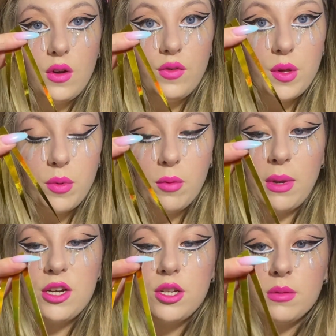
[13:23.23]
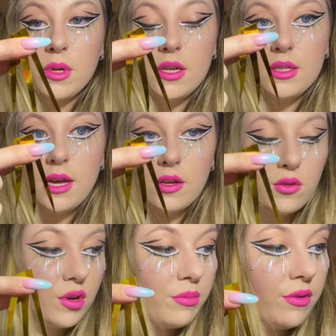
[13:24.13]
For the bottom lashes, I'm going to take a
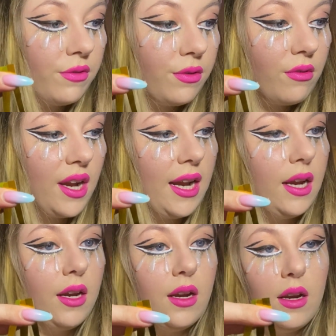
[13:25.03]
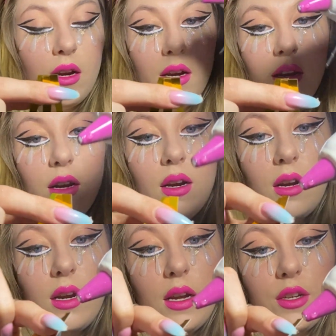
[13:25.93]
group of 3
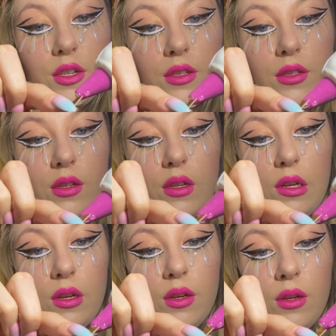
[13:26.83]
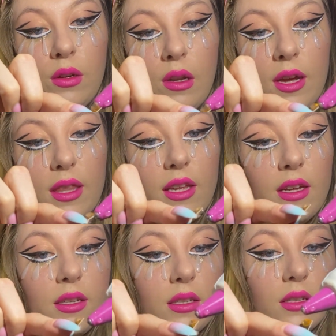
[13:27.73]
and just glue like
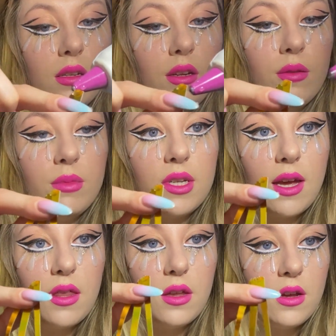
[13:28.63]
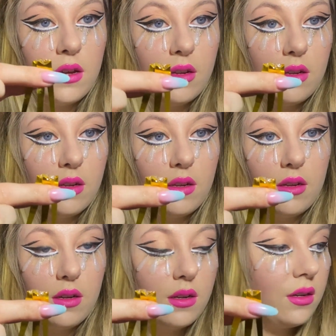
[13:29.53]
this, glue them together
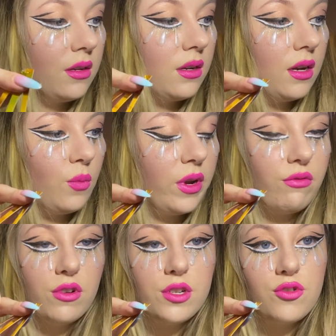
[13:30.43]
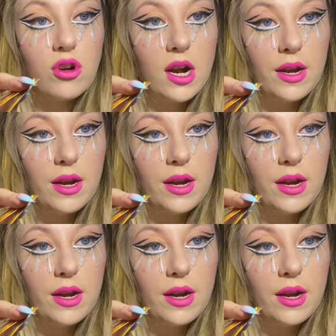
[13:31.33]
and wait for it to dry.